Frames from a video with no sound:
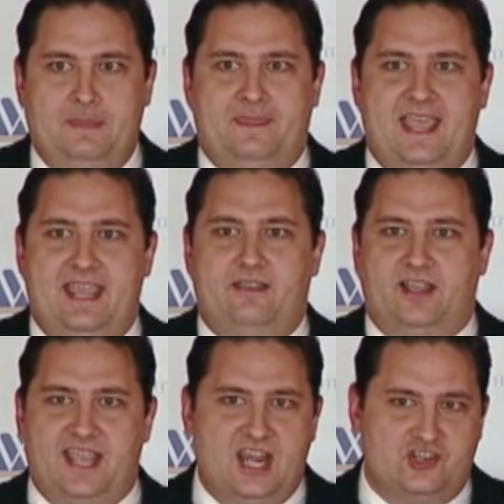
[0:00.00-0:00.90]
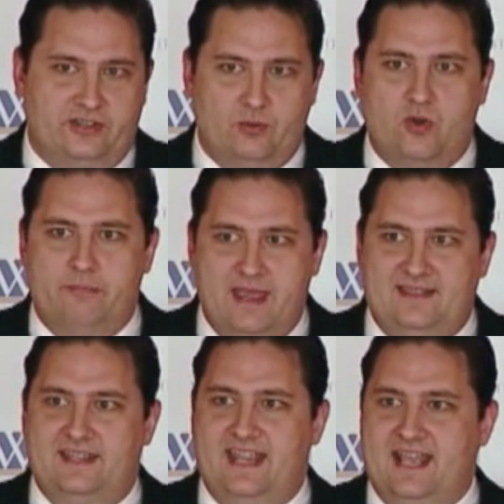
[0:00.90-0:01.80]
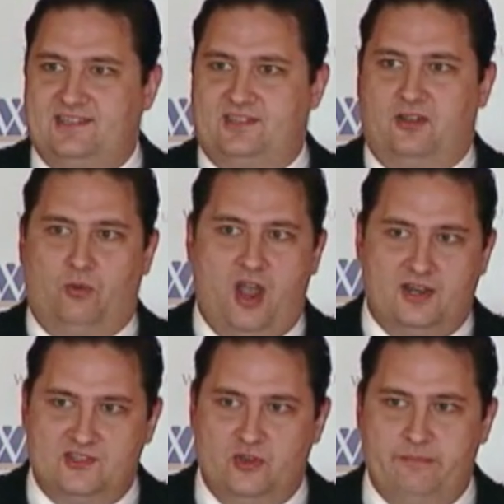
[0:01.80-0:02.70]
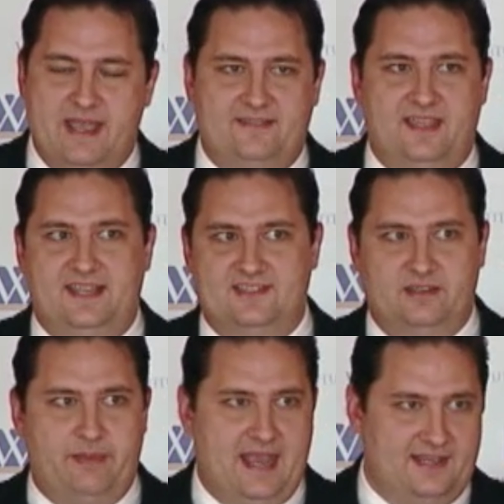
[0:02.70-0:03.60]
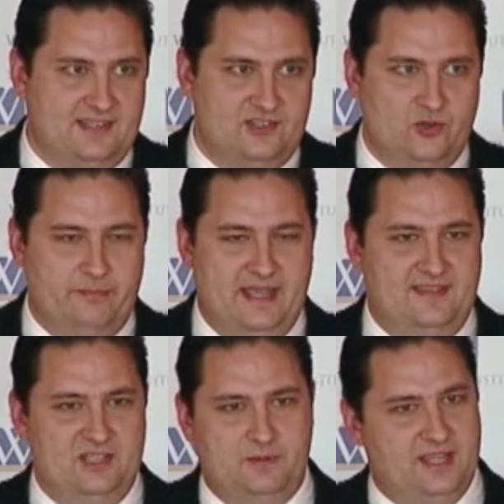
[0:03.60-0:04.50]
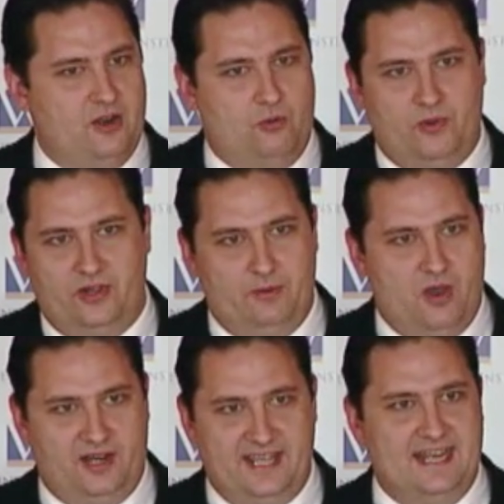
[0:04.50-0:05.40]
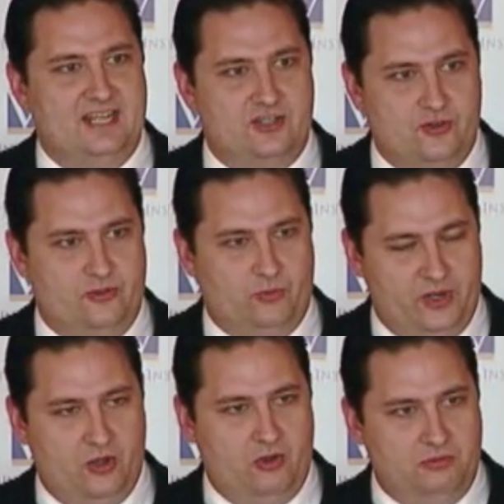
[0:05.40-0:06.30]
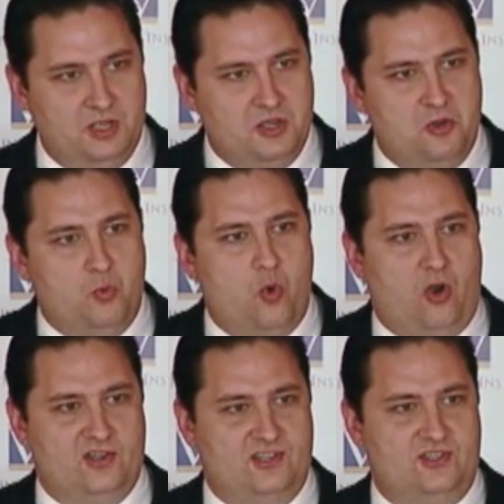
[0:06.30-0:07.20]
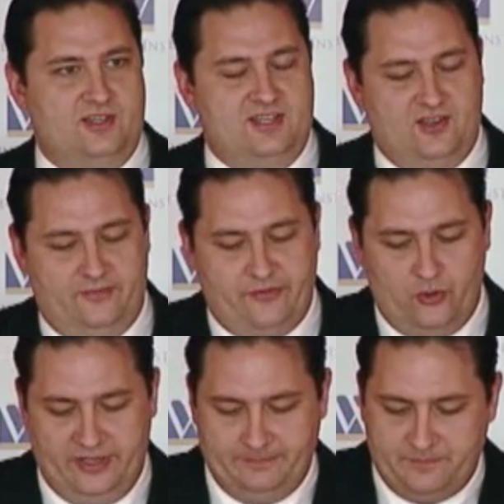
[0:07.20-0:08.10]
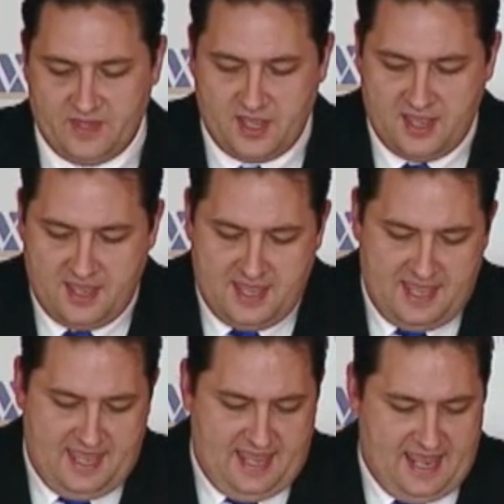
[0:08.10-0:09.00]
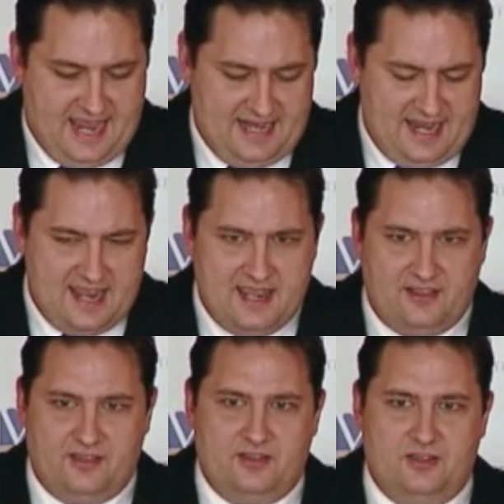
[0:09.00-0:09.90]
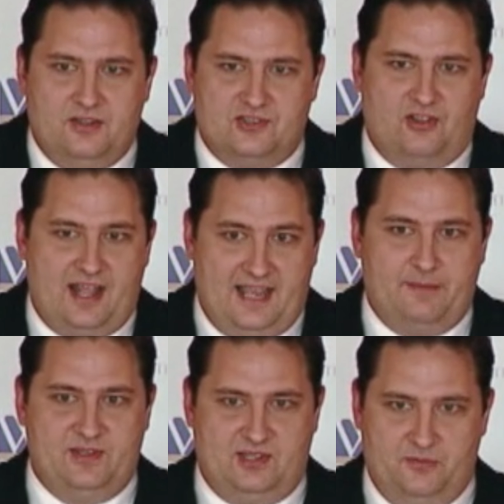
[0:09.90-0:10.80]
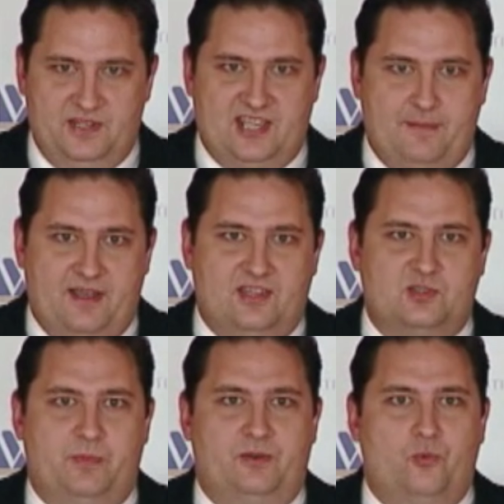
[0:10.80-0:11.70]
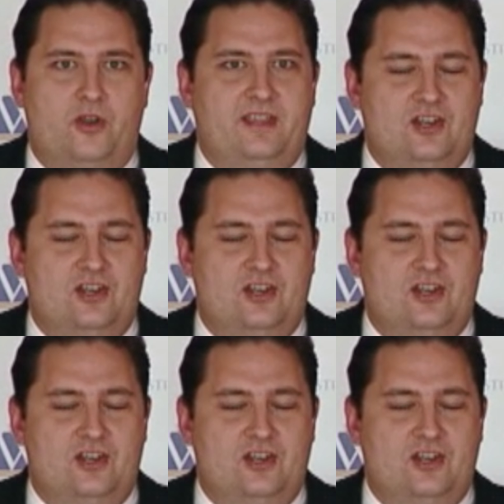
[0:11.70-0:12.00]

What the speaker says: They occasionally will admit that, yes, Iran is doing bad things and that Pakistan is doing bad things, but they don't really want to get into the real war as it's unfolding. And there's a lot that could be said about this, but one of the